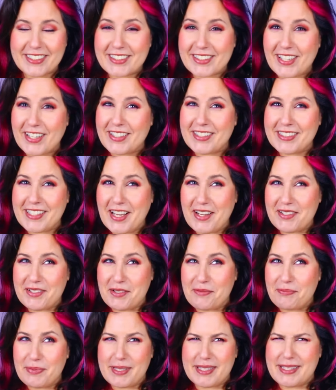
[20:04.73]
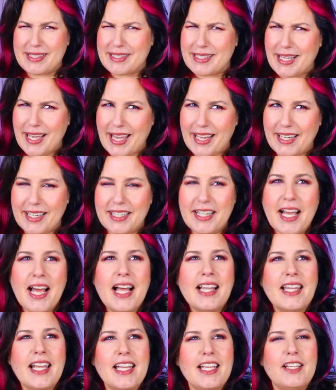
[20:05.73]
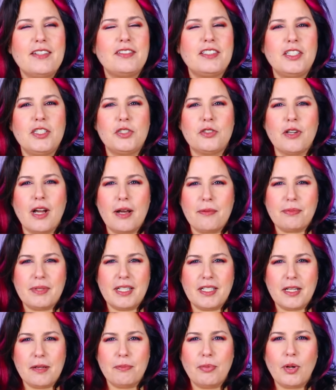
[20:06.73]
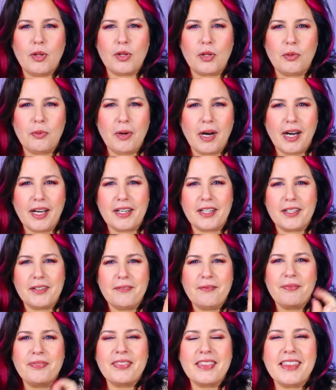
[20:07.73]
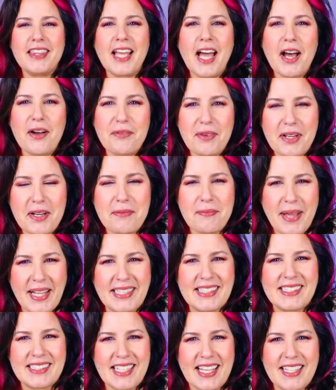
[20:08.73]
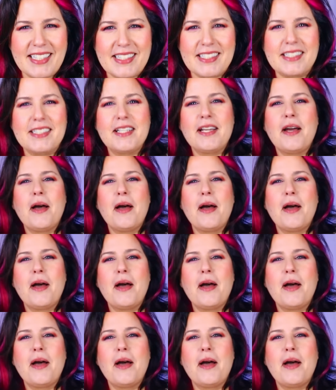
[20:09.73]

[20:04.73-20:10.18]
Calls out to Poseidon like if she dropped it in a bowl of water. That would have made sense.